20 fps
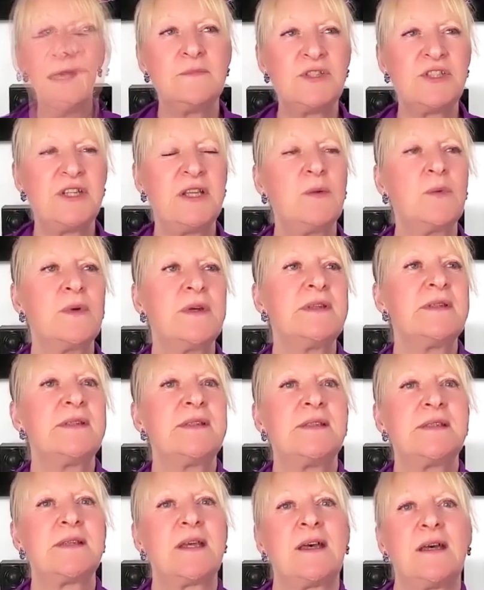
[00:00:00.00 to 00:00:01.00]
She
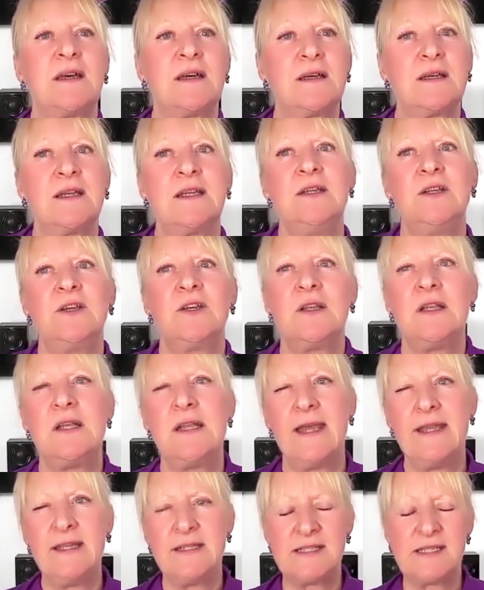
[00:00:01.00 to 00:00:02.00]
was in her
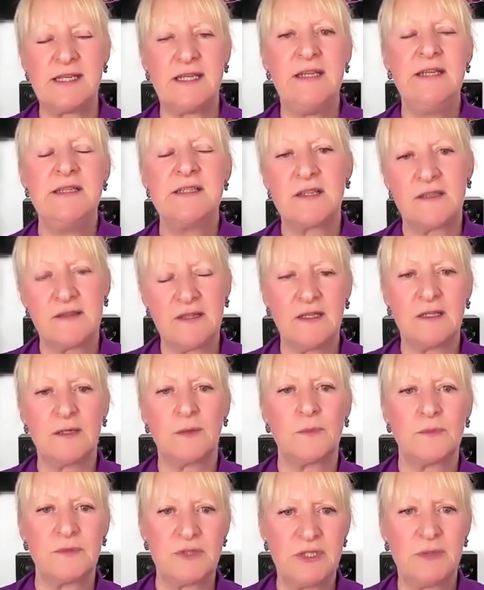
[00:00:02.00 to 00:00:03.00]
late teens, I think
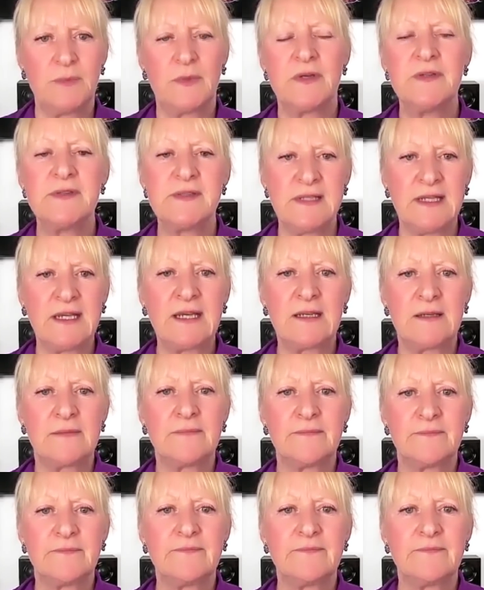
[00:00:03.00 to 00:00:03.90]
she was, yeah.